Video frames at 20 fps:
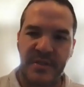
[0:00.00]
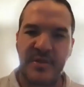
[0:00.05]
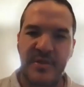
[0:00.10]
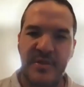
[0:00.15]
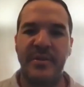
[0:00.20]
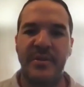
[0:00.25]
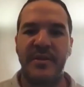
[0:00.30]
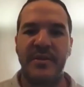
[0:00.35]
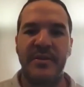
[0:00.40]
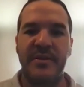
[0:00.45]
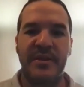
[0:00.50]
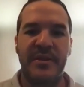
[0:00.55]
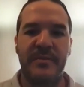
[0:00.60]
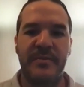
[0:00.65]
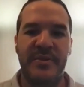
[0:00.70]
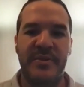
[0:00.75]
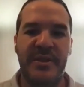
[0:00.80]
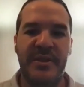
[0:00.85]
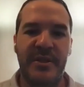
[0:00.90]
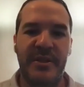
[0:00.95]
the
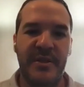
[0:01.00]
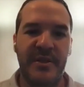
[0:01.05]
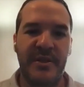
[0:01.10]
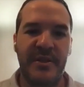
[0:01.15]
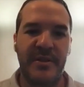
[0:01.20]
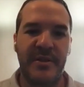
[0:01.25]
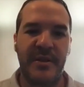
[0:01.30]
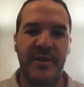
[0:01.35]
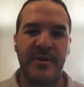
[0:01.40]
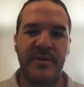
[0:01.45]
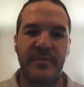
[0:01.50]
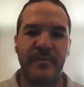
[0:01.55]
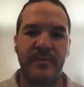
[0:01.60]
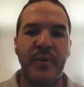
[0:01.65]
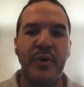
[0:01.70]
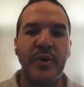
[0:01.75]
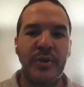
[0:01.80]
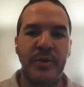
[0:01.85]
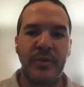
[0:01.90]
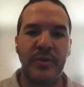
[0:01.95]
DMT and
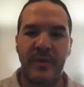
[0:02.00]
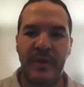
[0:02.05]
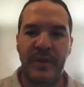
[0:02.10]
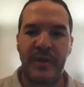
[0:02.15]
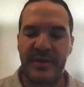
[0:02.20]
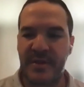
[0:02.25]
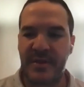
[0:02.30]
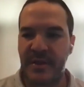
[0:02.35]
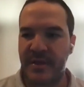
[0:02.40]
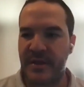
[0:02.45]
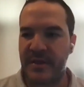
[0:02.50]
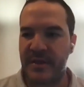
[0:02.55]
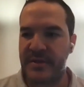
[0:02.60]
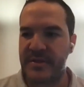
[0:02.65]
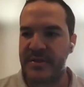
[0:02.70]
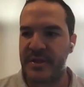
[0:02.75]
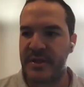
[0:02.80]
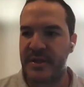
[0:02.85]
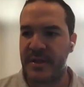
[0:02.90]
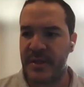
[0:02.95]
put you through that psychedelic
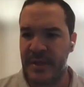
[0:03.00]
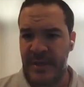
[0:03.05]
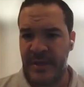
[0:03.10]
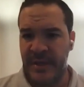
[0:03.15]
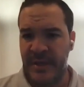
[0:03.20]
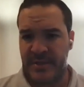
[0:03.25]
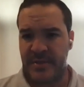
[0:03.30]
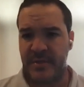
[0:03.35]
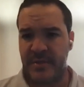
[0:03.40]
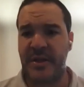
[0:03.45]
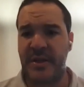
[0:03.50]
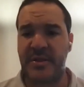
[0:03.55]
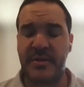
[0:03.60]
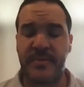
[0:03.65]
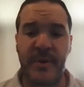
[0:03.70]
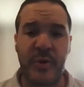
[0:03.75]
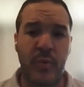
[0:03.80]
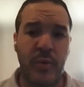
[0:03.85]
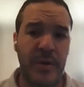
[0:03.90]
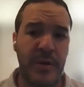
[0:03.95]
state. So it tends to
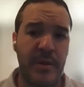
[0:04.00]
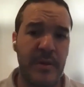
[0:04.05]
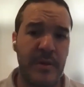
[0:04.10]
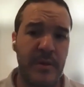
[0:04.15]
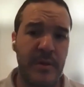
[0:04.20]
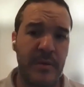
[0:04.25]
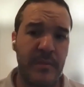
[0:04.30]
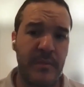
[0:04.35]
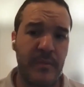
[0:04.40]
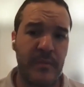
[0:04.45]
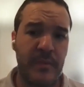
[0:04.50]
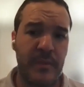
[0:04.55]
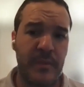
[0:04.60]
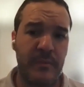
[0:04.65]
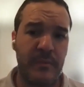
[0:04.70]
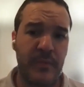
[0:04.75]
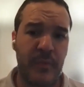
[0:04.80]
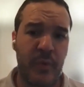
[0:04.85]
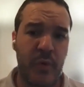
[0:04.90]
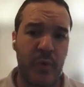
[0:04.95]
be one of the
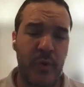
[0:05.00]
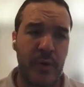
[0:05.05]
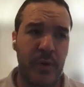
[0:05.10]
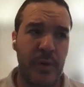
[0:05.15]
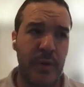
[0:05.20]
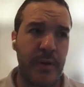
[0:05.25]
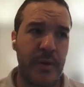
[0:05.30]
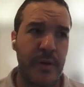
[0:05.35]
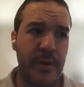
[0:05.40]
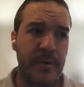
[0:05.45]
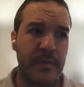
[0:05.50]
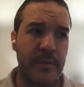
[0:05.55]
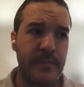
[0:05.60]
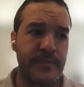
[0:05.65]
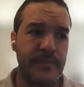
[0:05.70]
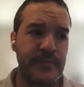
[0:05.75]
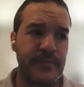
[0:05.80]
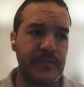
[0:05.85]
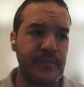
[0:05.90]
more